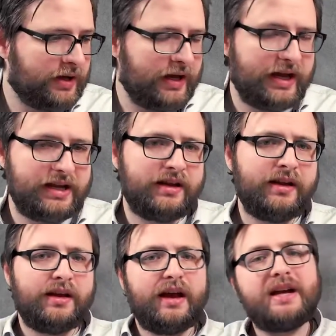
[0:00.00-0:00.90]
And
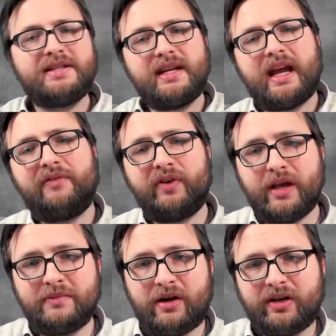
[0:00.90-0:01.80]
I think every
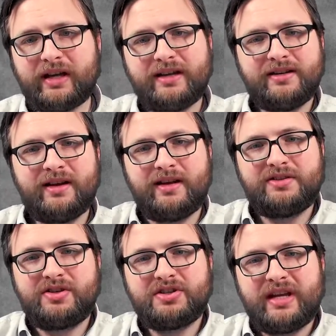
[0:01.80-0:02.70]
American
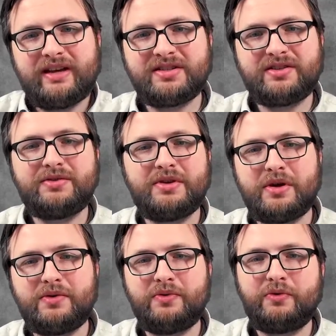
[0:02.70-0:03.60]
just has to
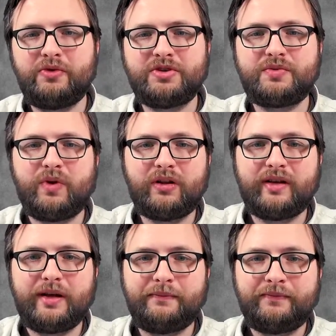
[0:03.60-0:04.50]
know who is
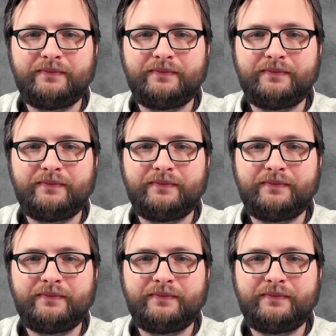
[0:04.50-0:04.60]
Waltham,